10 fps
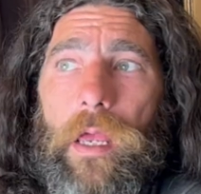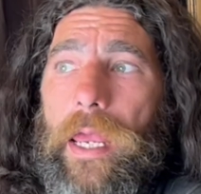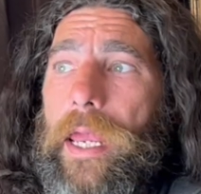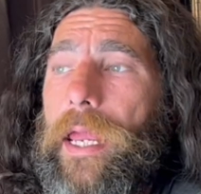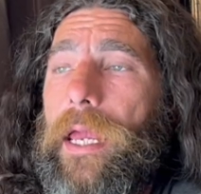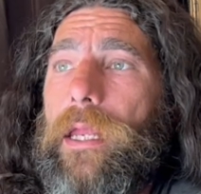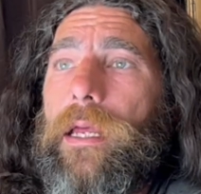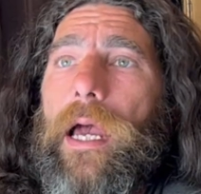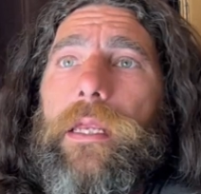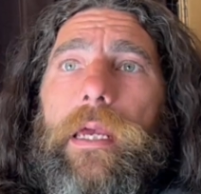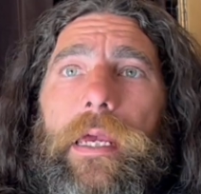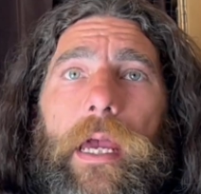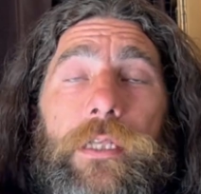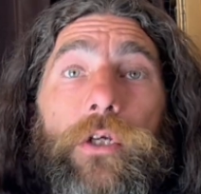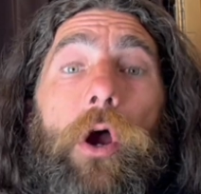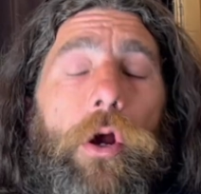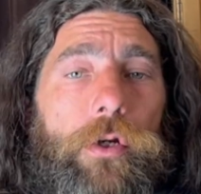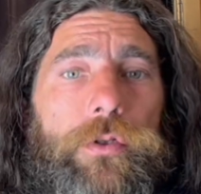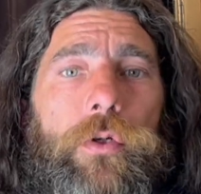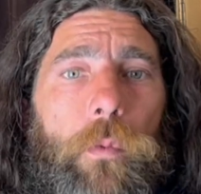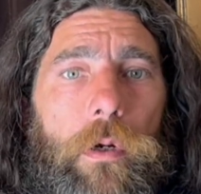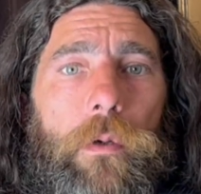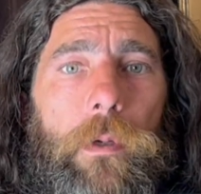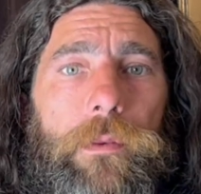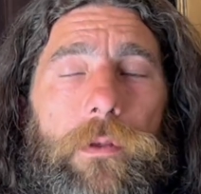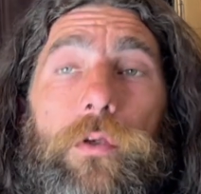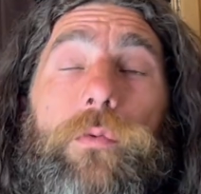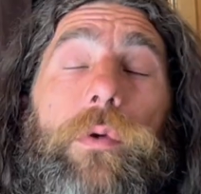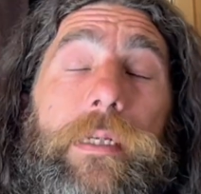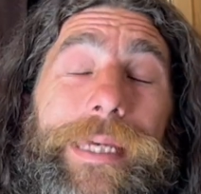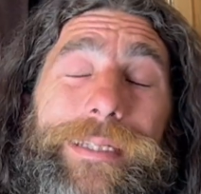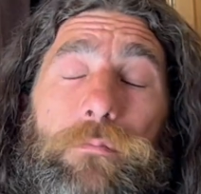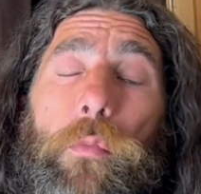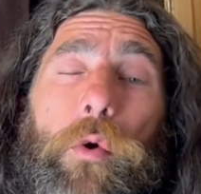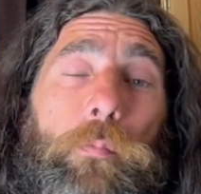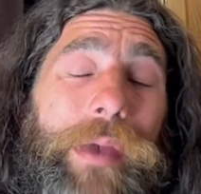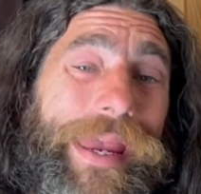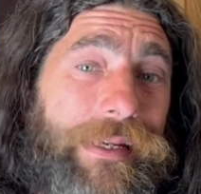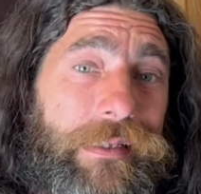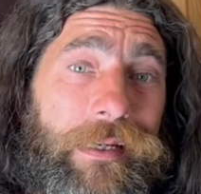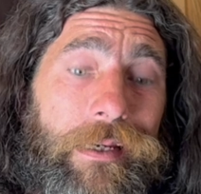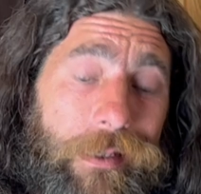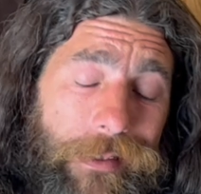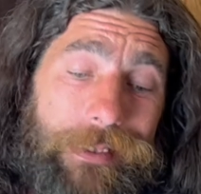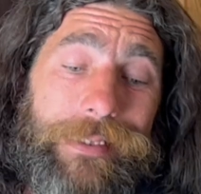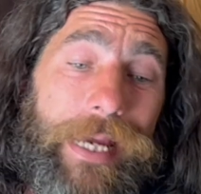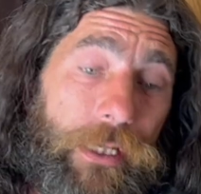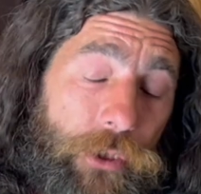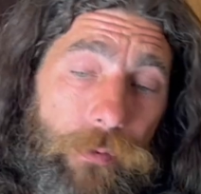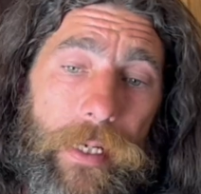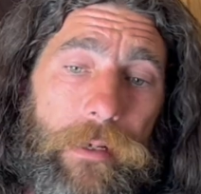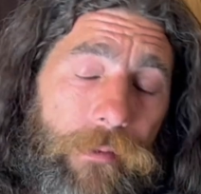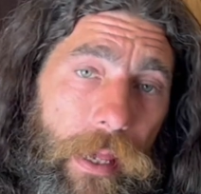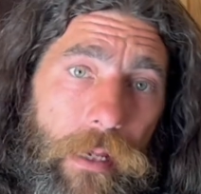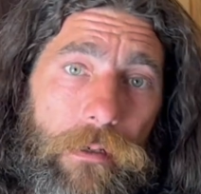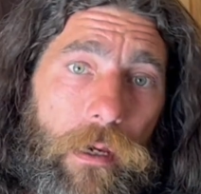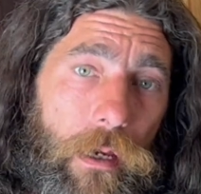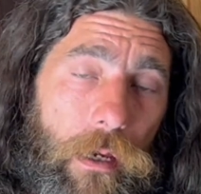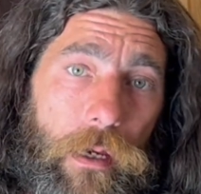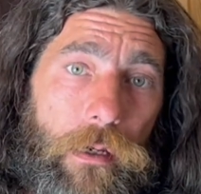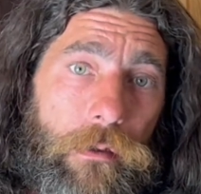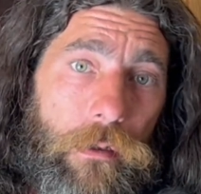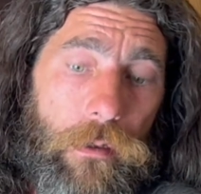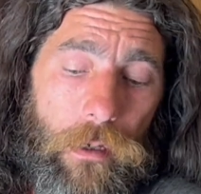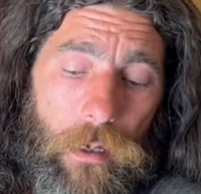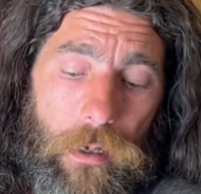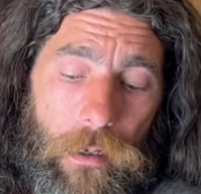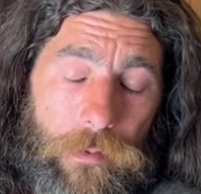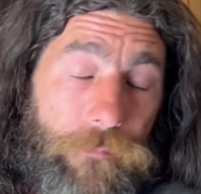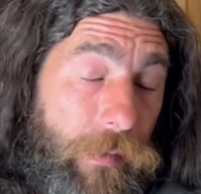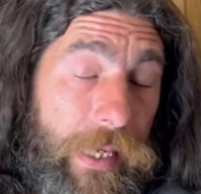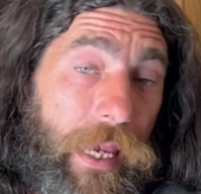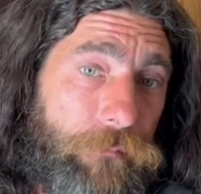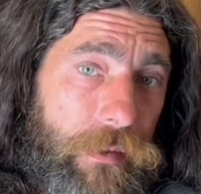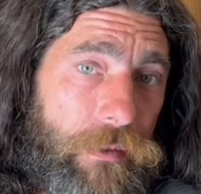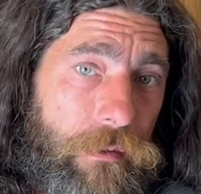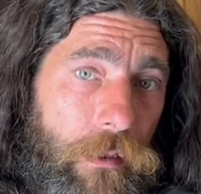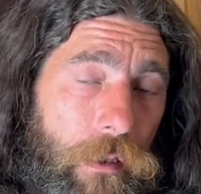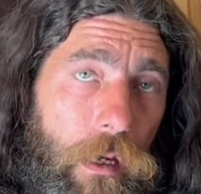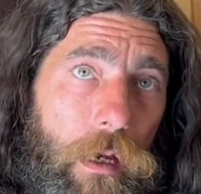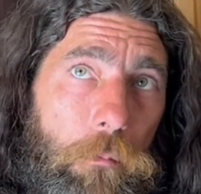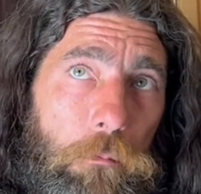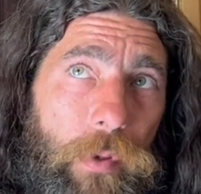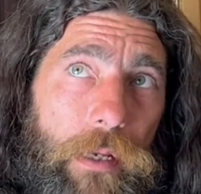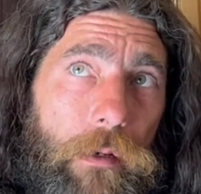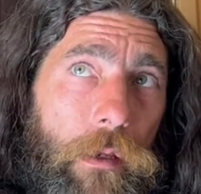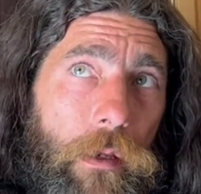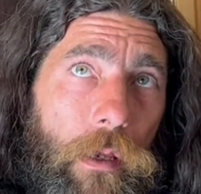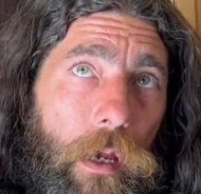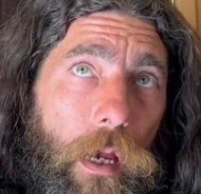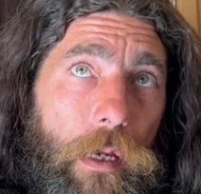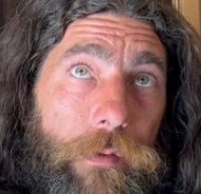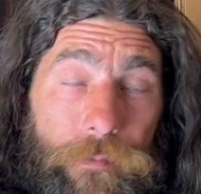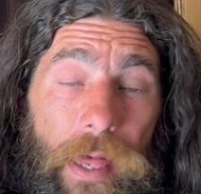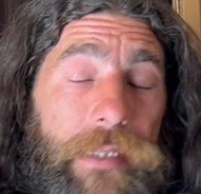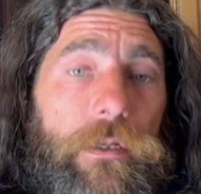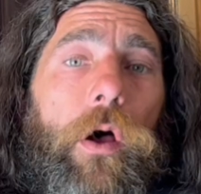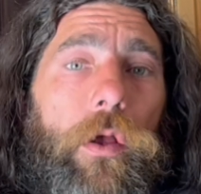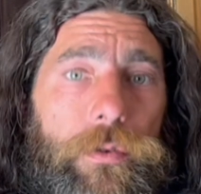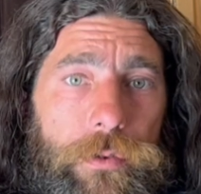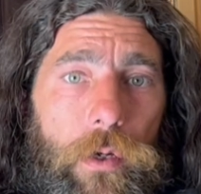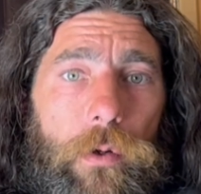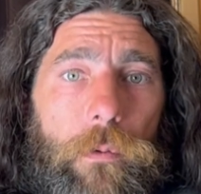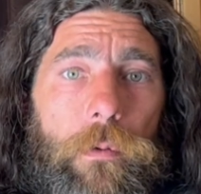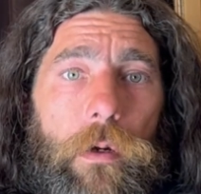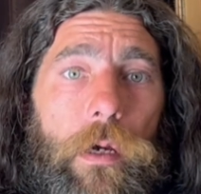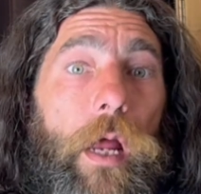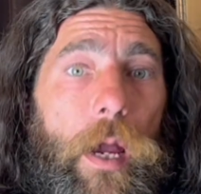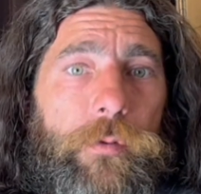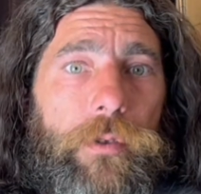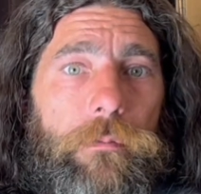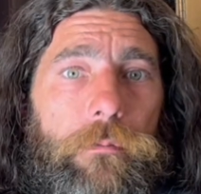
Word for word: And I, it's harder to work with. You, it takes more paint to saturate that uh, uh, the, the, canvas, um, but uh, that's also an option.